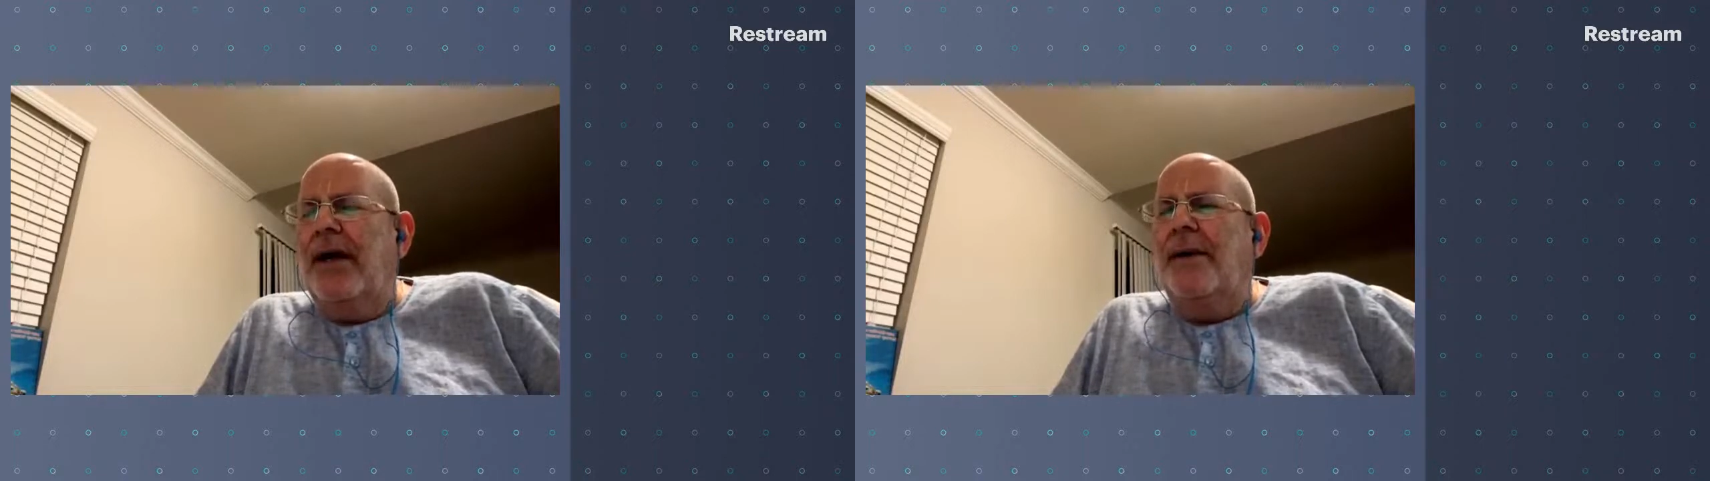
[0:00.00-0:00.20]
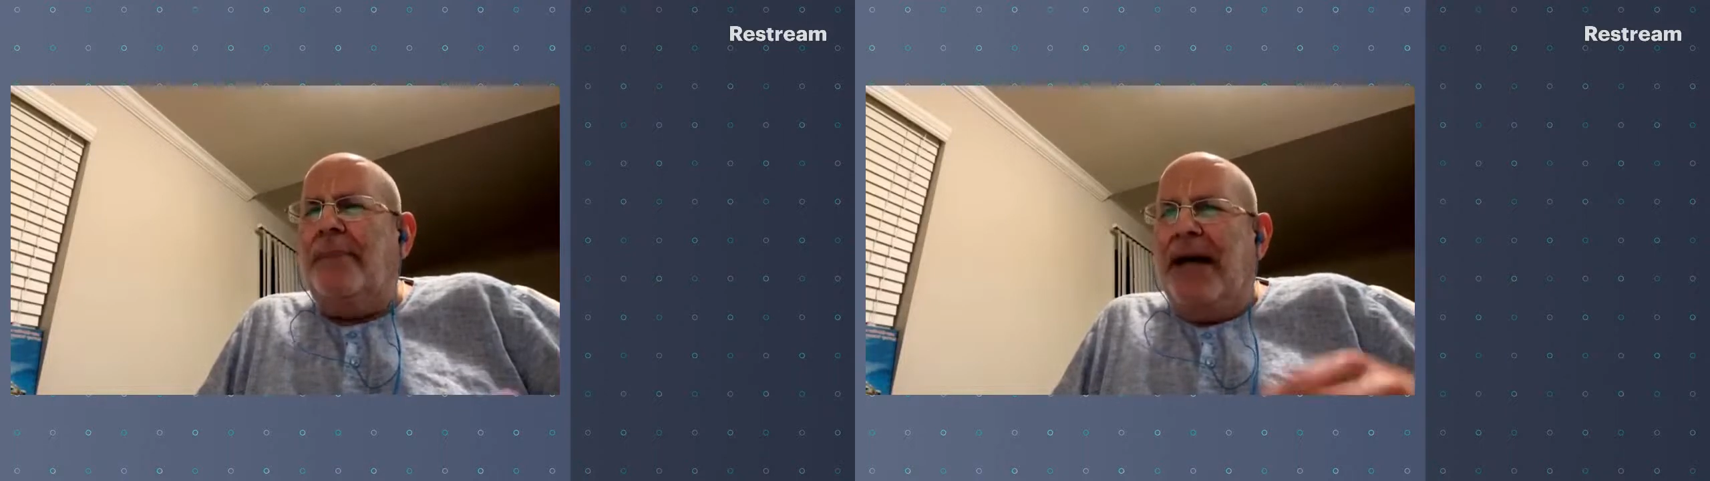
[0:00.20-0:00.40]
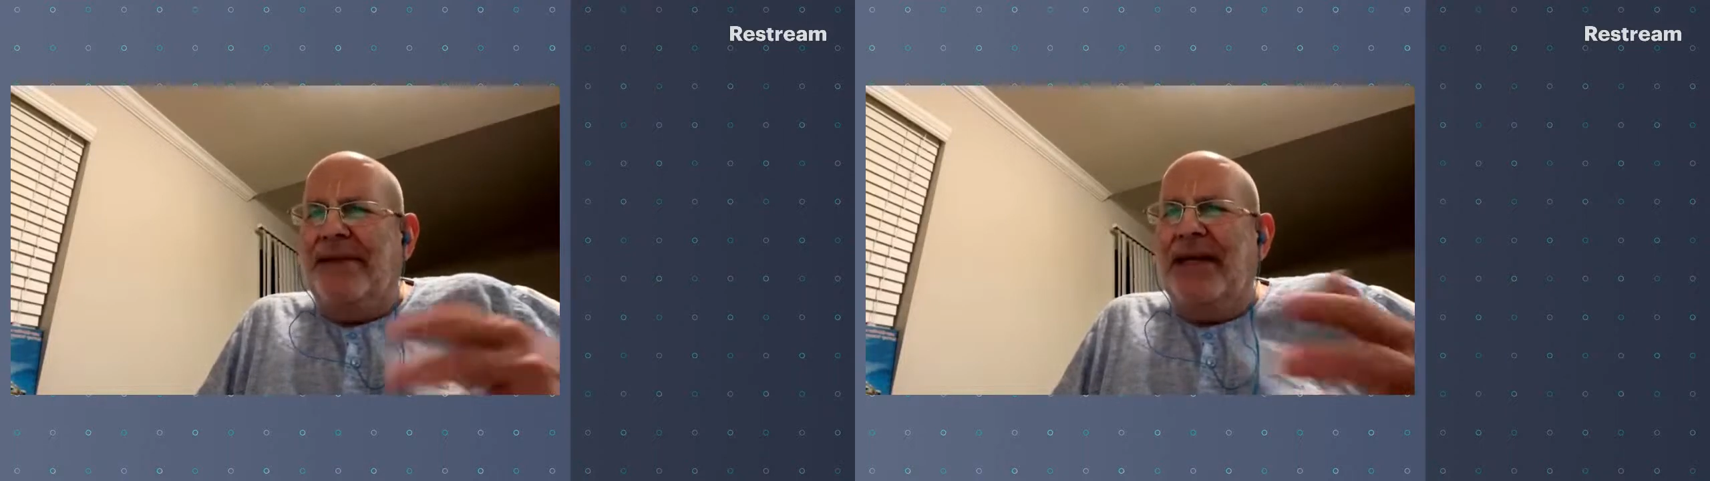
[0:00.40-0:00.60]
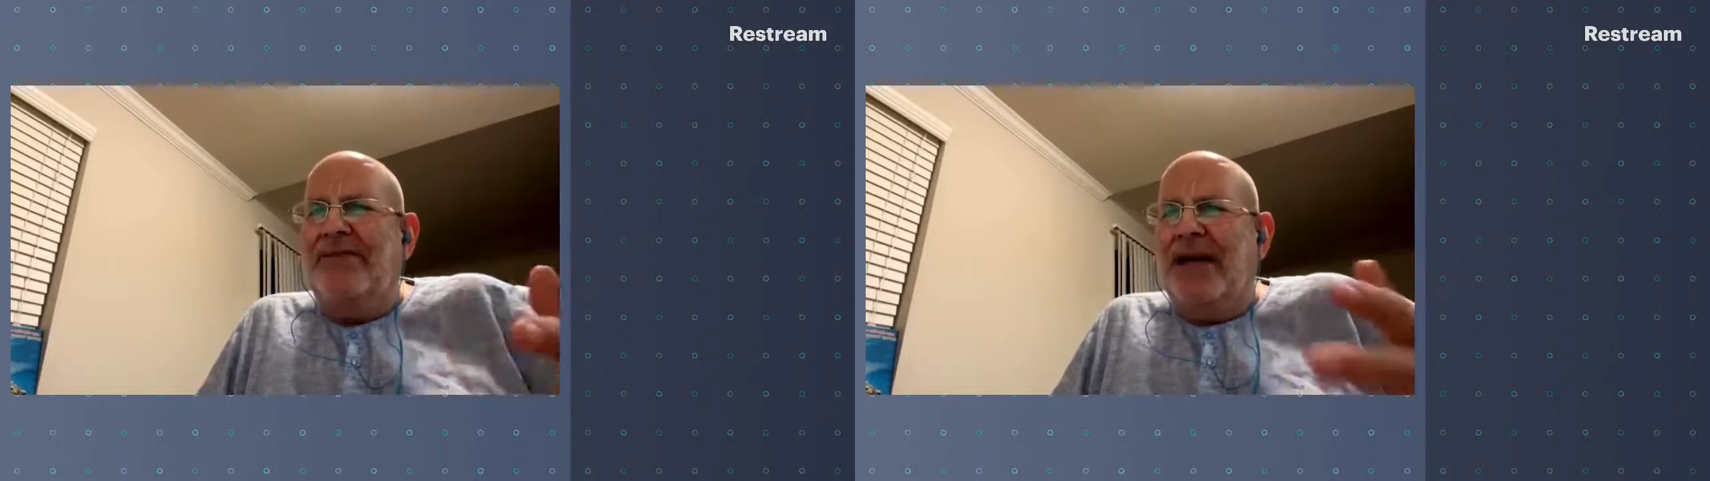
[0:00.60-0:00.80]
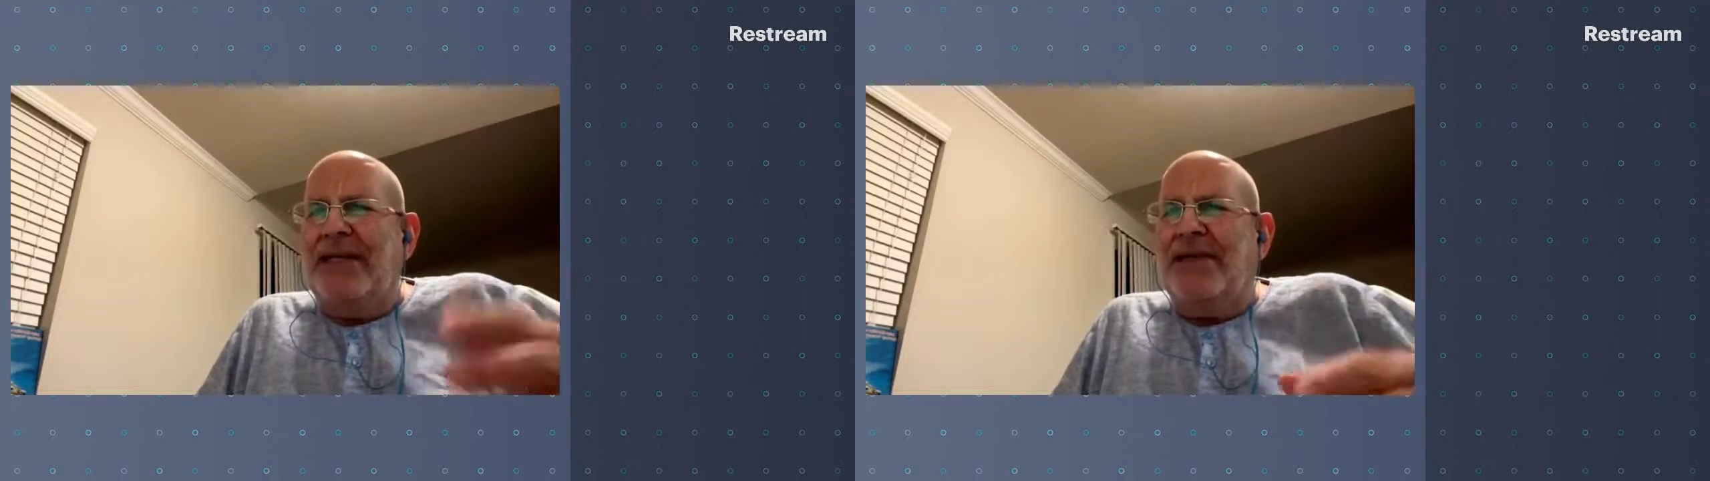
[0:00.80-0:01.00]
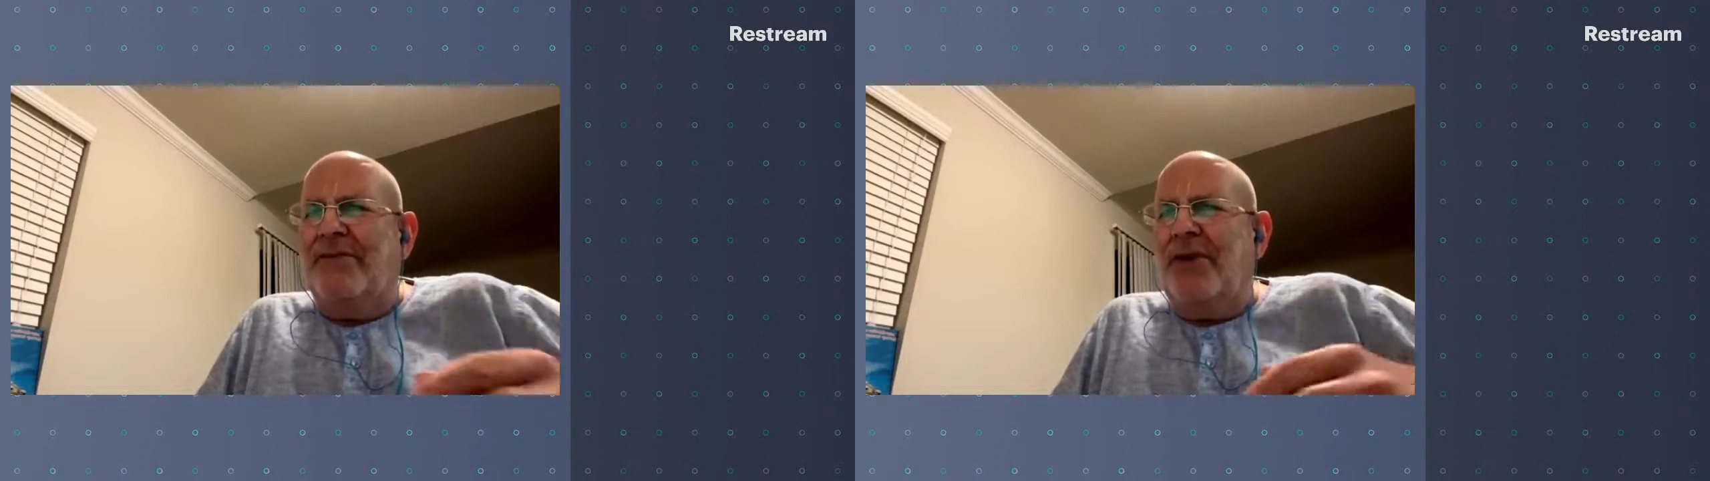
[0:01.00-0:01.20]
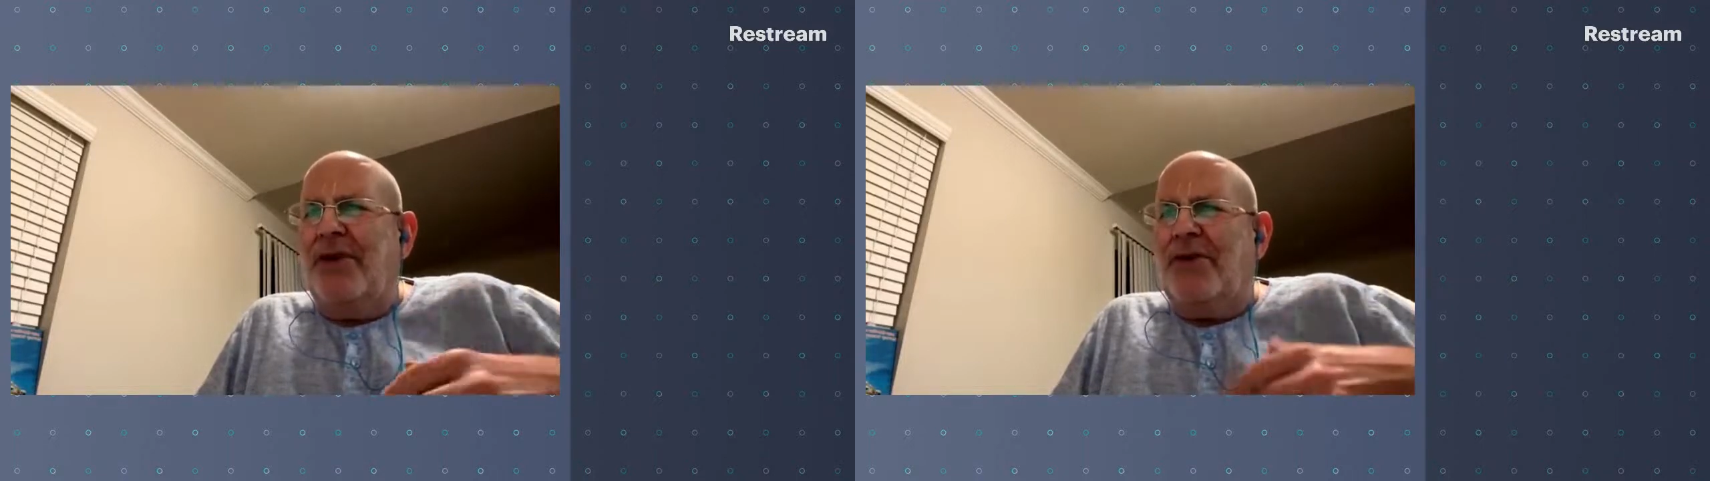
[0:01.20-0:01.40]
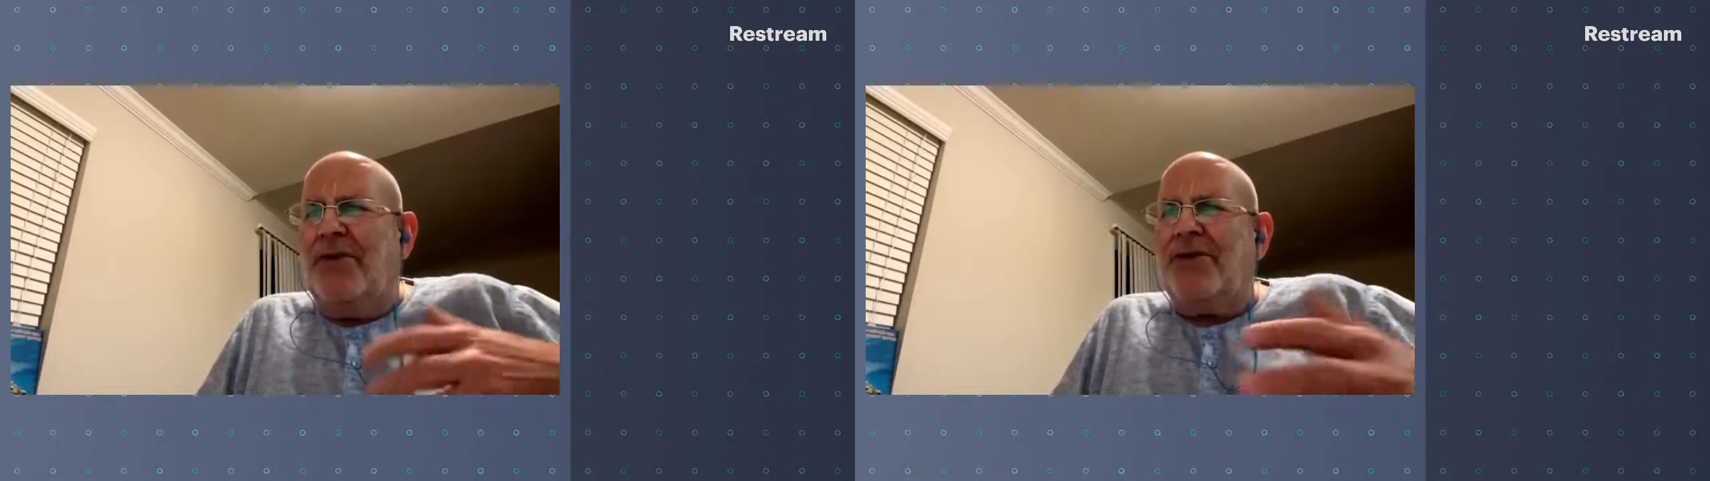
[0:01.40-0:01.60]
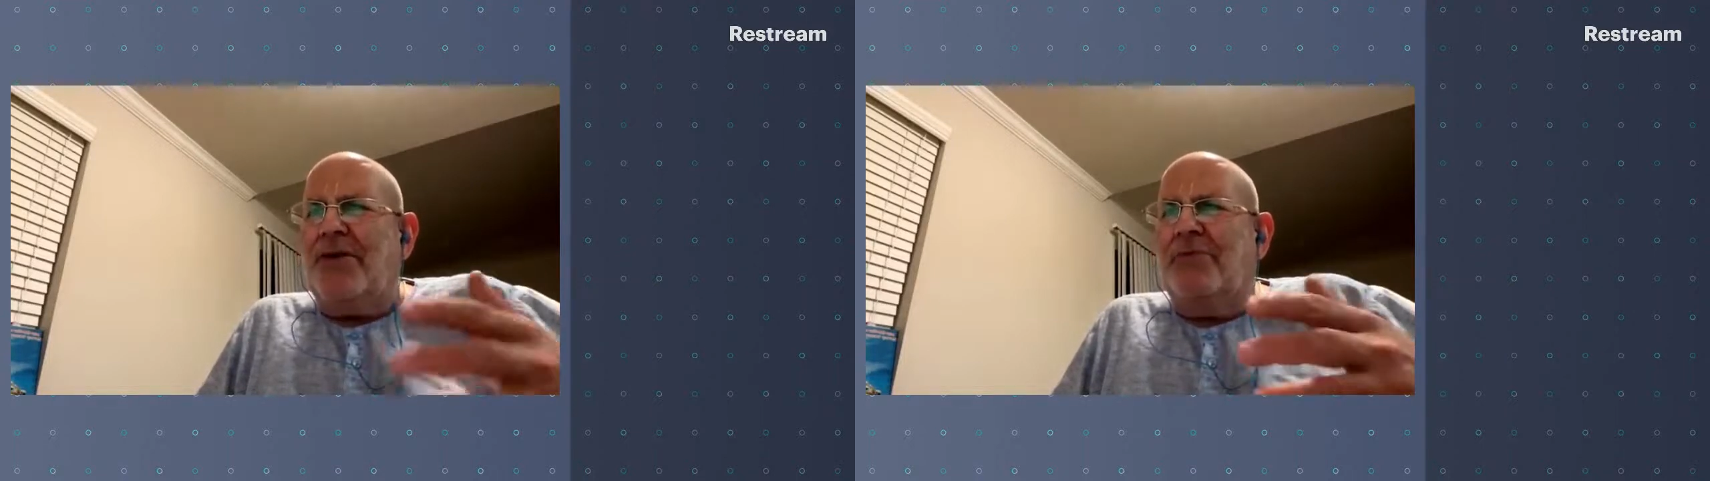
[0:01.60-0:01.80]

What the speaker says: upon the advice of Lord Krishna,